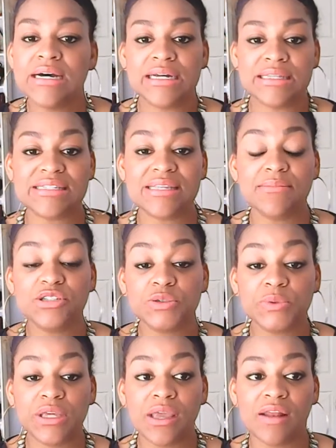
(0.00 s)
unless I'm
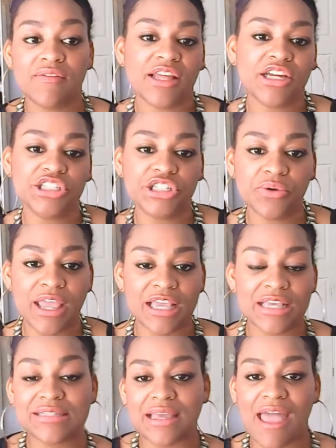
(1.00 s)
doing kind of like a
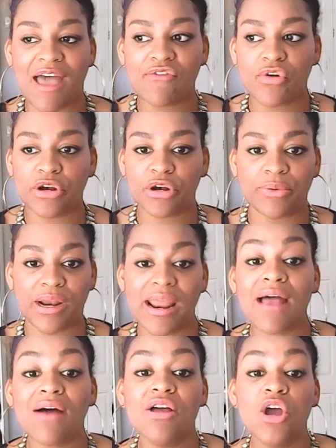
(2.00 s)
showcase like I have going on right
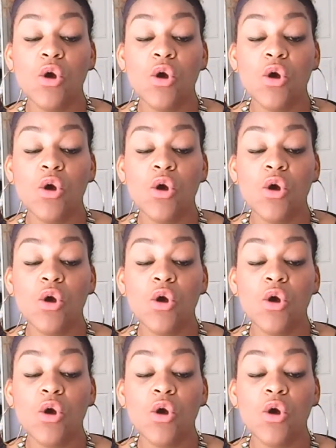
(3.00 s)
now,